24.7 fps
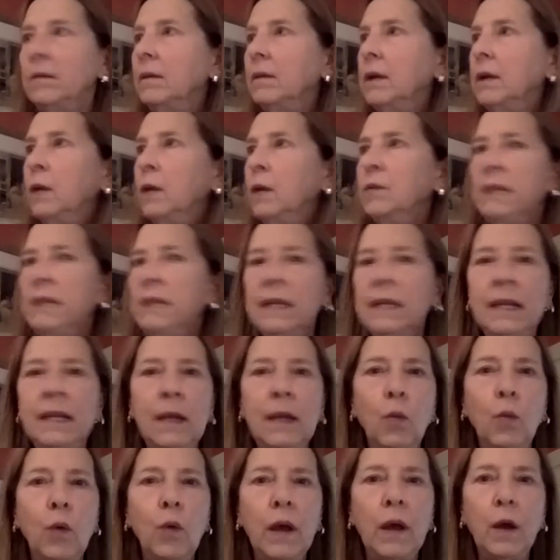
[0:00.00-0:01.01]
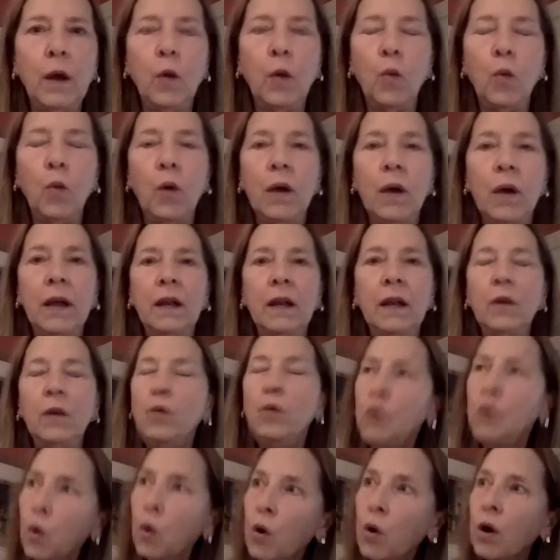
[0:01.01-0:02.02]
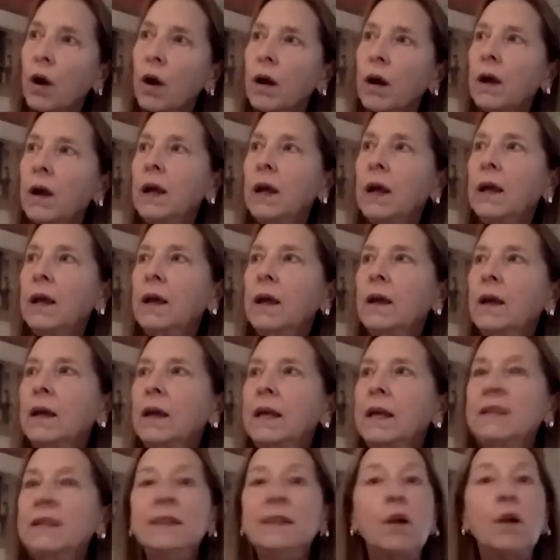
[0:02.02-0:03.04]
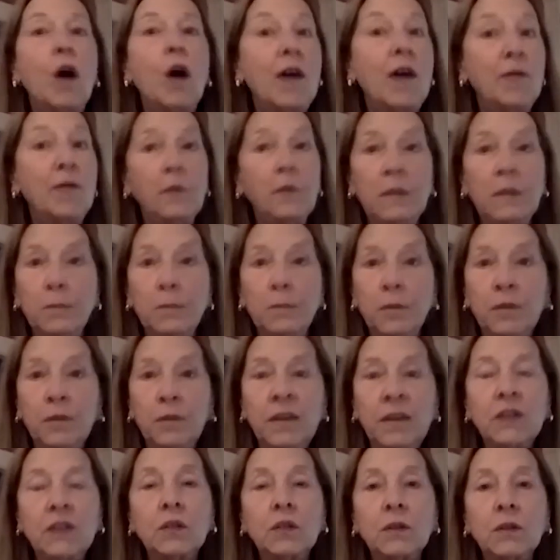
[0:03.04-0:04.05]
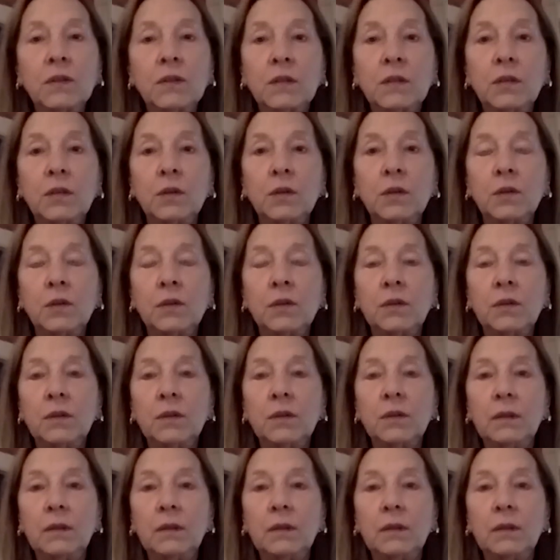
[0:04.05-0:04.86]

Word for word: you know, Dignity 101, nor is it offered in professional schools.